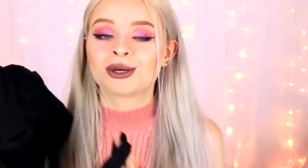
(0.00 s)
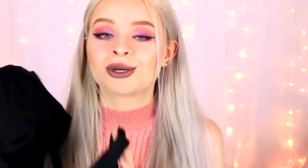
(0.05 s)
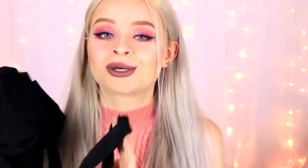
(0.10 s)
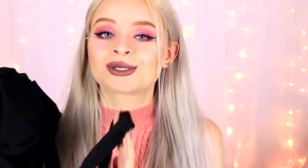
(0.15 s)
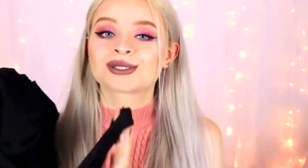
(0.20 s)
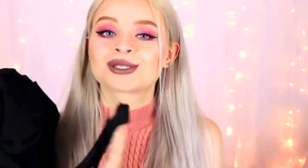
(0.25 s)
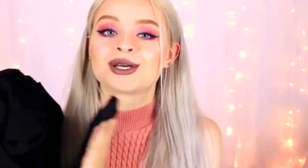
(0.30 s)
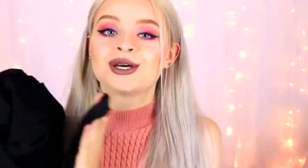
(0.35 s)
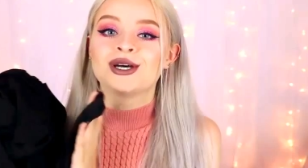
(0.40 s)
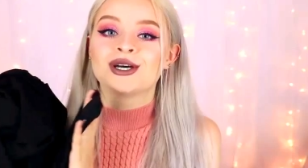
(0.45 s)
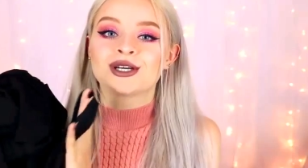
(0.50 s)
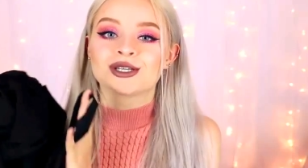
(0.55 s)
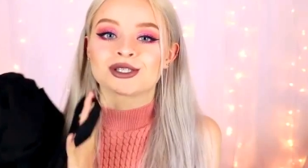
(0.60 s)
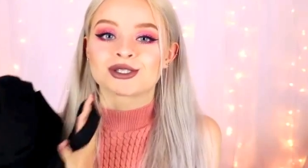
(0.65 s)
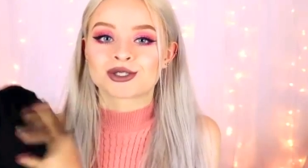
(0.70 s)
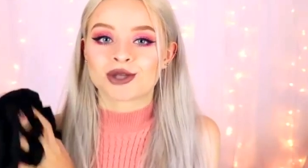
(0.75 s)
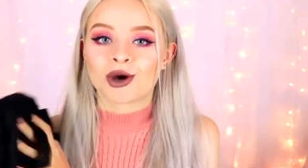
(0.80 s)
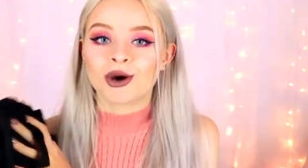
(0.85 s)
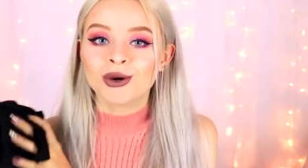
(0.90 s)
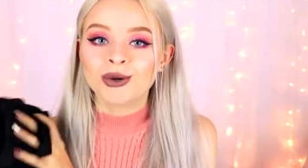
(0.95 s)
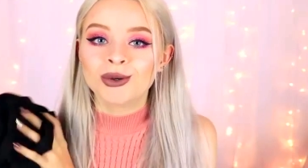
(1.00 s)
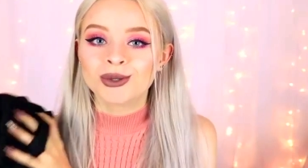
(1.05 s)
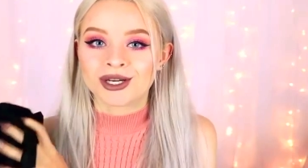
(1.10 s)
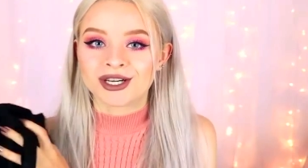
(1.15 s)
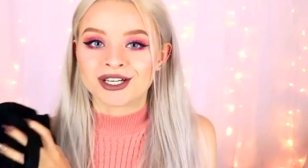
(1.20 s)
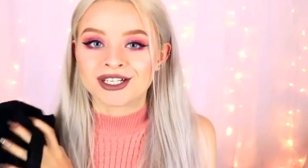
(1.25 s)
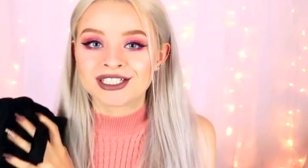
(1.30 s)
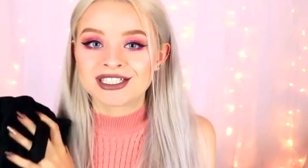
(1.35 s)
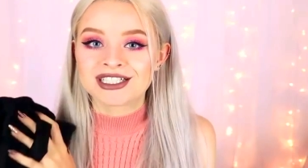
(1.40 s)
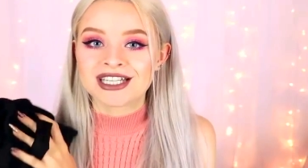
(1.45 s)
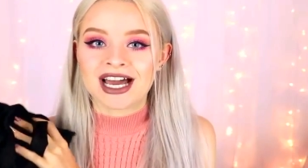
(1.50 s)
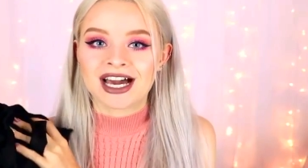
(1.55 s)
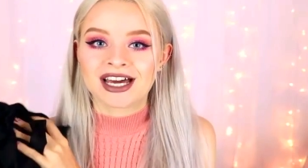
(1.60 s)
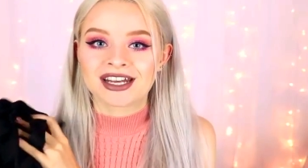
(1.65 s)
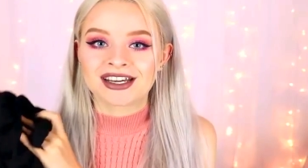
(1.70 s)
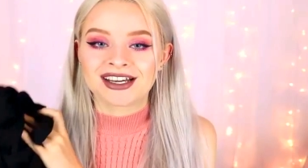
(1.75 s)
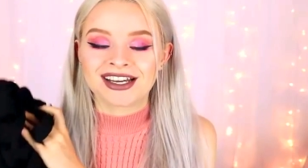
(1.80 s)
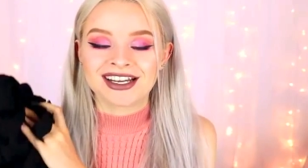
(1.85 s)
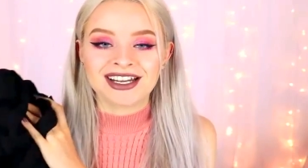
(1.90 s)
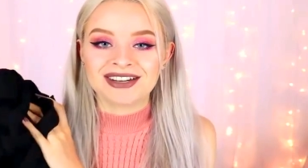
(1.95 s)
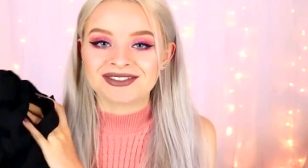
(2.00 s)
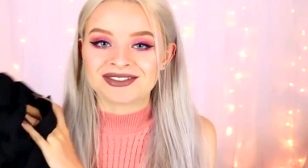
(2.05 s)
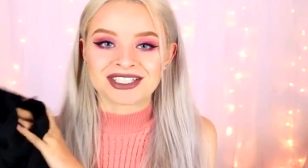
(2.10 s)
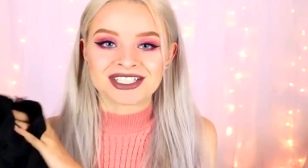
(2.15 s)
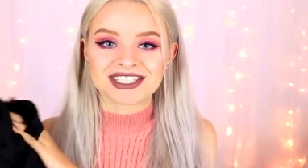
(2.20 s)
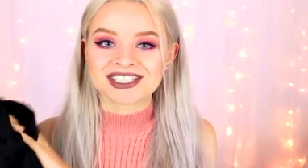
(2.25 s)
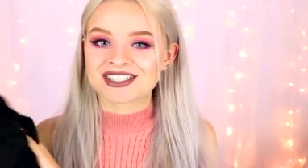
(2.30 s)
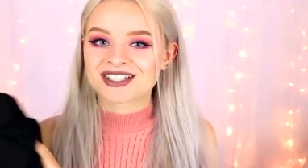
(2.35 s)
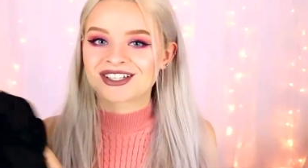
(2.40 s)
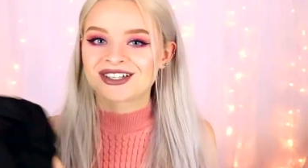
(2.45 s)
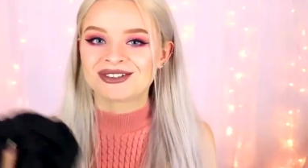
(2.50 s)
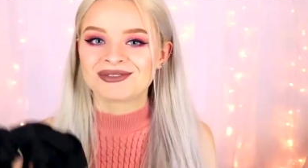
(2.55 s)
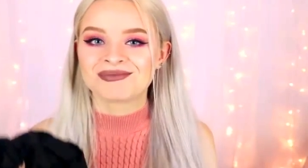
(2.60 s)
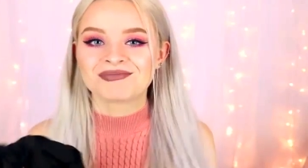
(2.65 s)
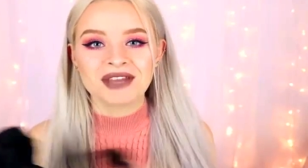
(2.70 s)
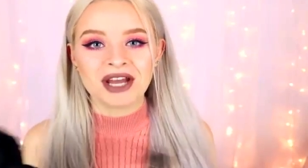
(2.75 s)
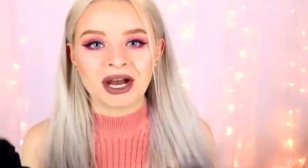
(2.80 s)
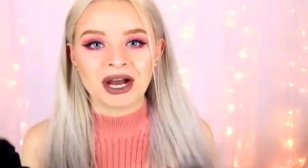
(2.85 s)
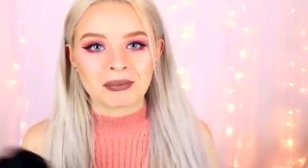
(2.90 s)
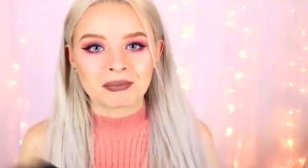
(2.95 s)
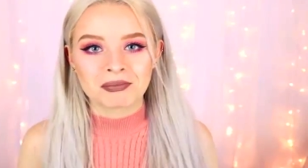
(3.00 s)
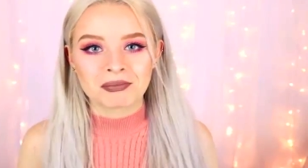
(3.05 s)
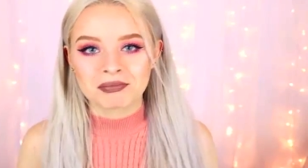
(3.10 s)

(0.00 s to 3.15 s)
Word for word: looks so good and I love it. So yeah,